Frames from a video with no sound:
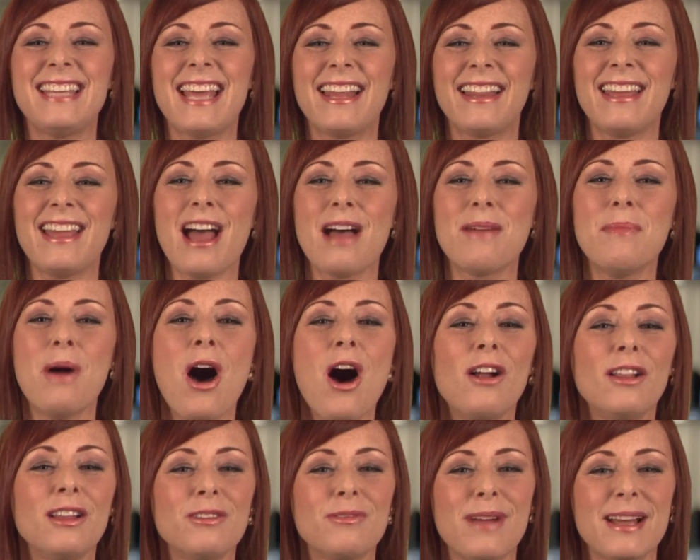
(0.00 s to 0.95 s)
Daily, I'm
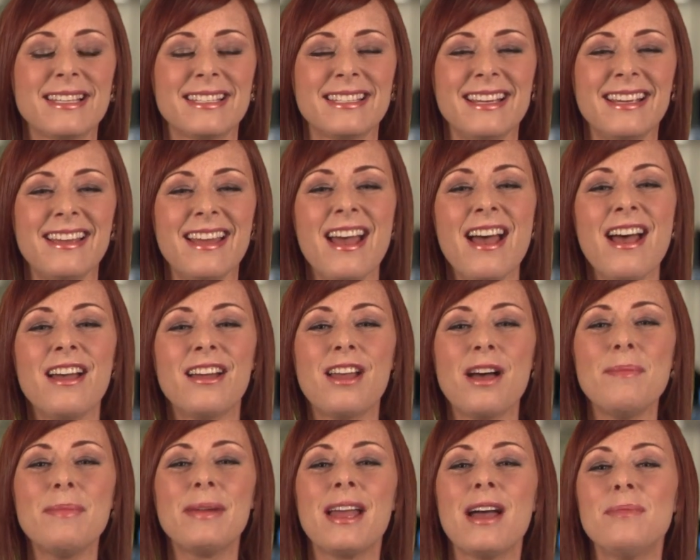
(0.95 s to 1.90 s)
Holly Resnick.
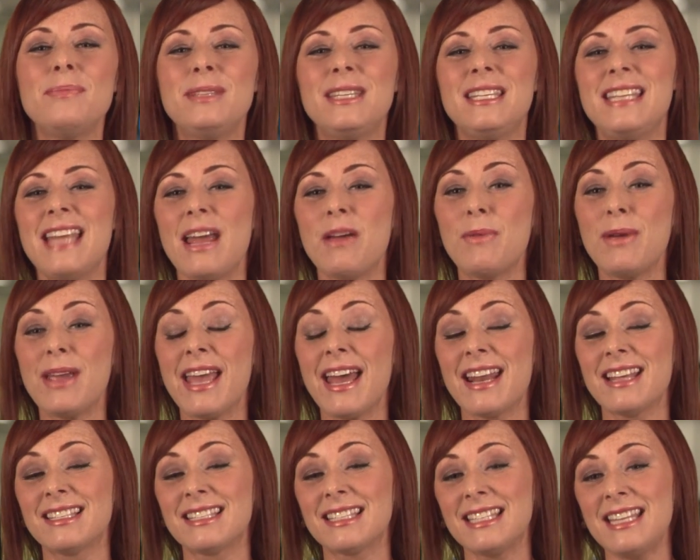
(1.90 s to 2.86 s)
Coming up today we
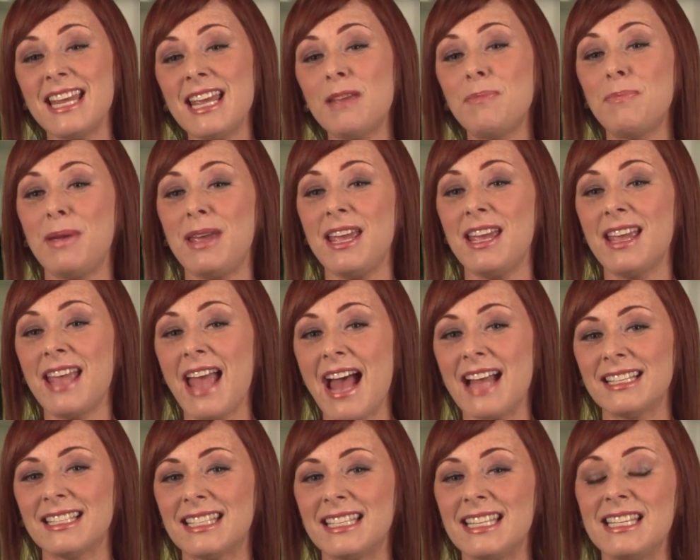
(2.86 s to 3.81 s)
get a sneak peek
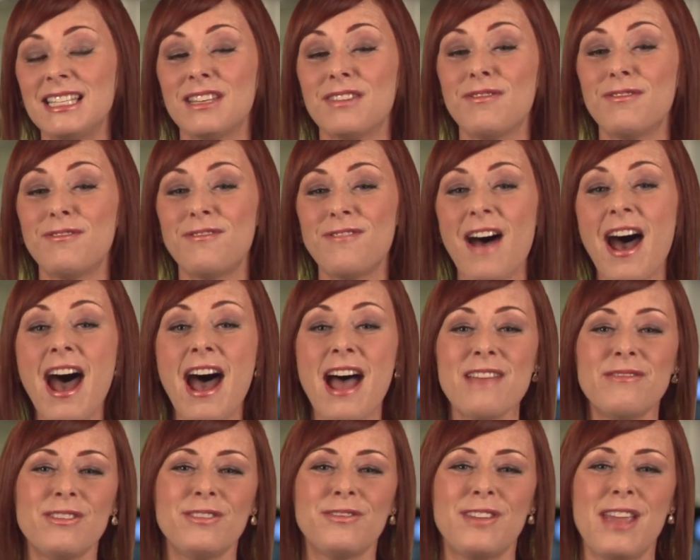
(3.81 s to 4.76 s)
at Season
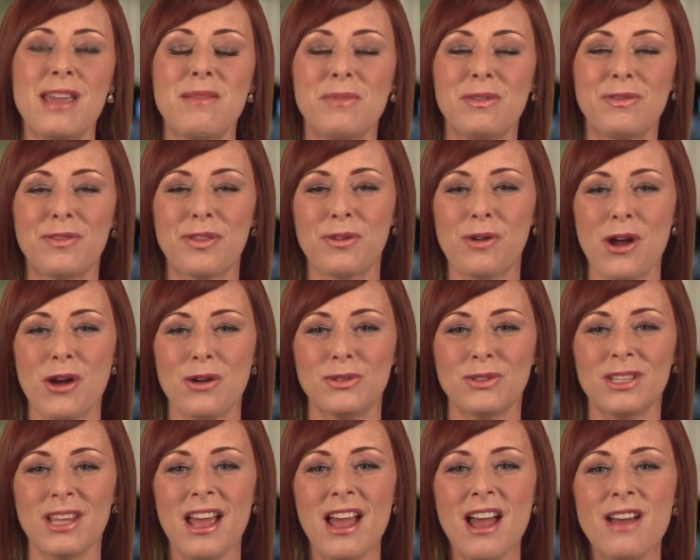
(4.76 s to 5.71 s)
5 of Game of
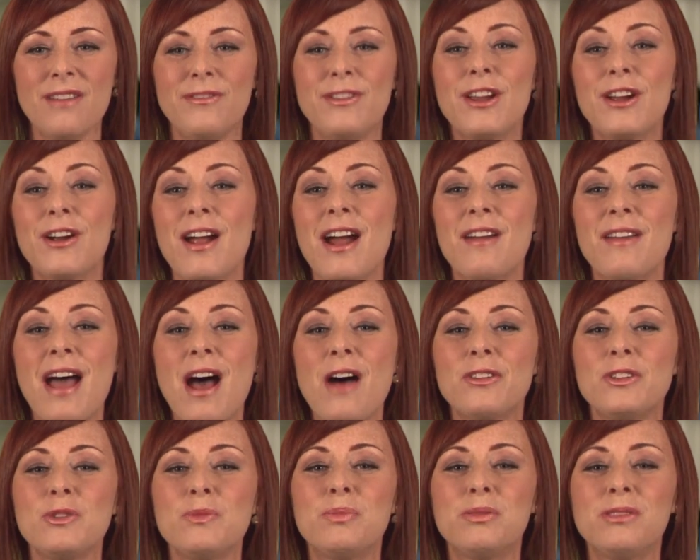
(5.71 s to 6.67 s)
Thrones, figure out
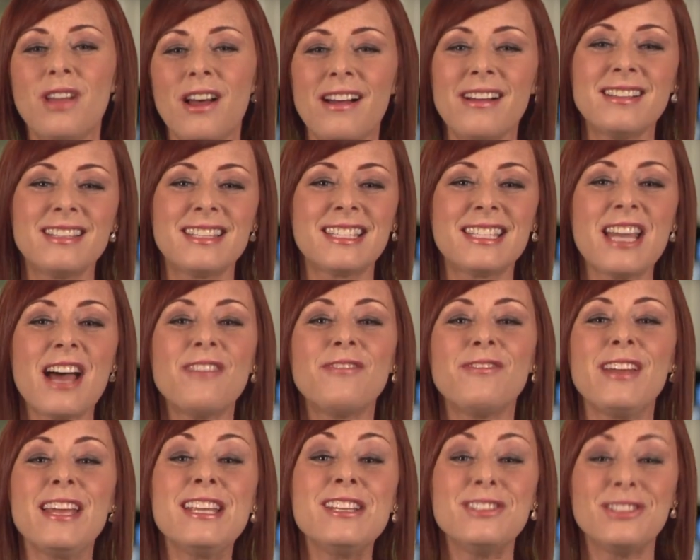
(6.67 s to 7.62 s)
how to plug
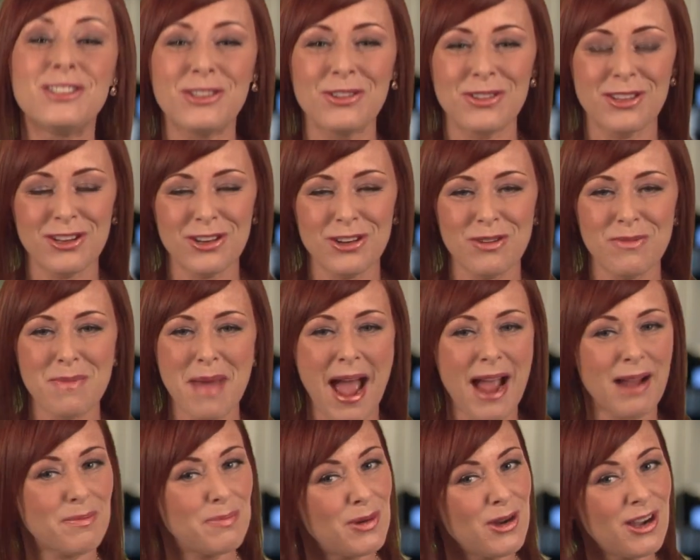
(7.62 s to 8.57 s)
stuff into the new
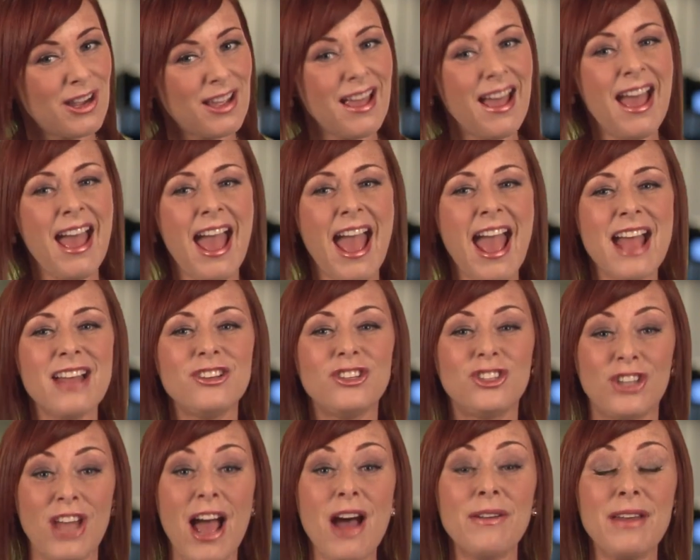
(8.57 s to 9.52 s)
MacBook, and
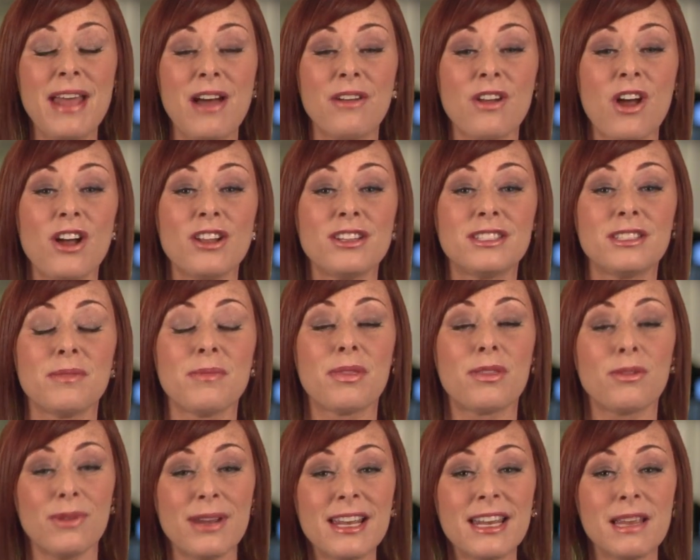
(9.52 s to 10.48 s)
chow down on some
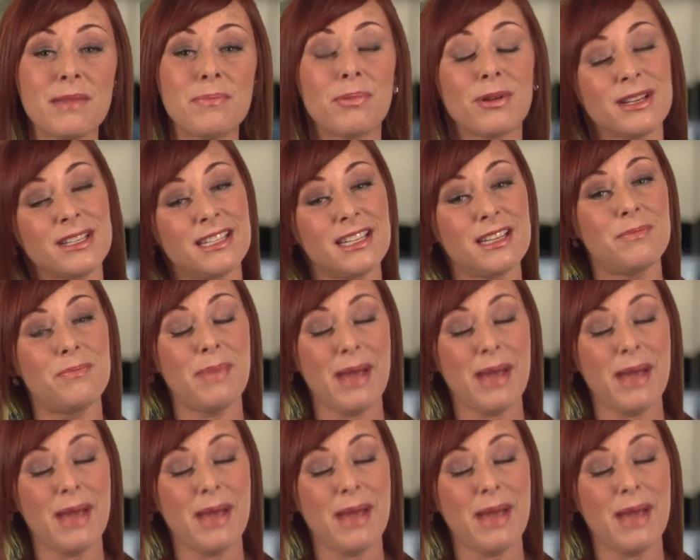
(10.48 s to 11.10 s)
3D printed